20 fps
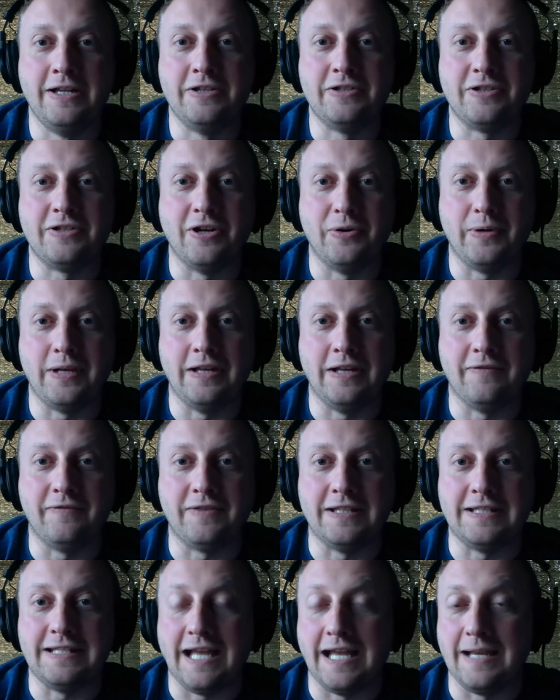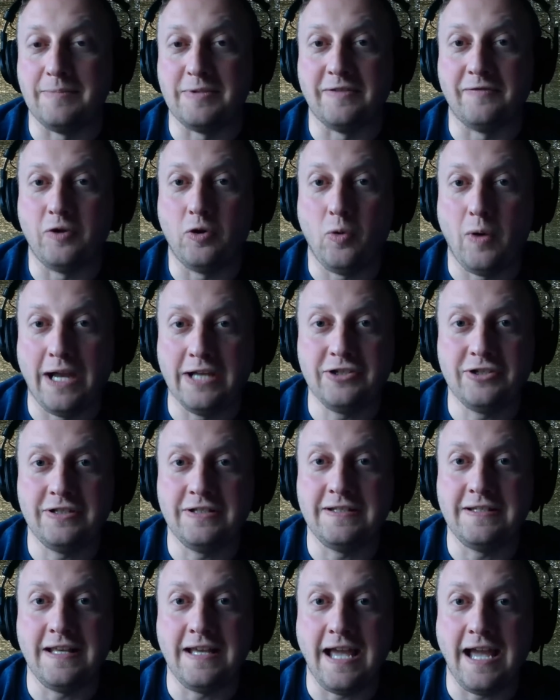So if the types of
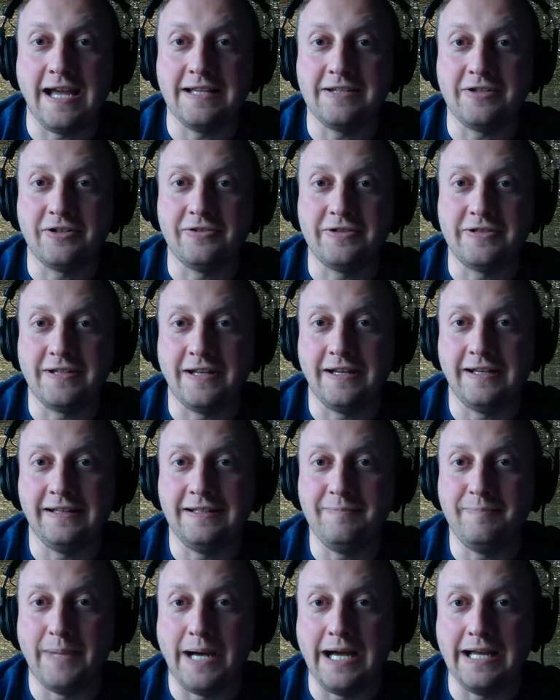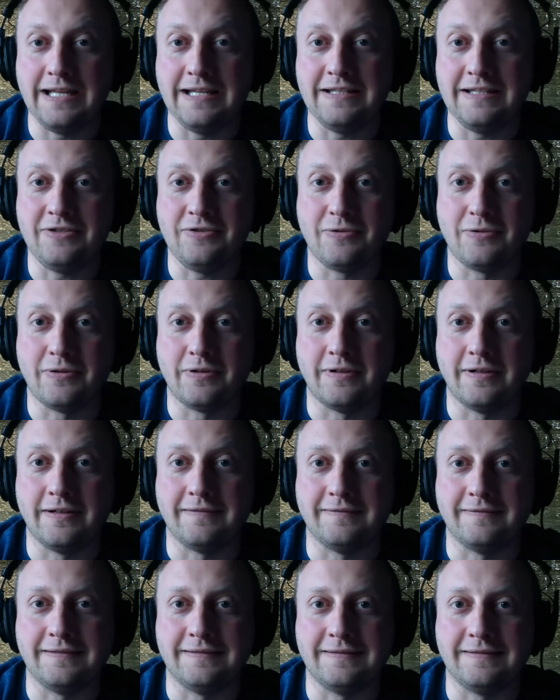questions they ask are slightly biased or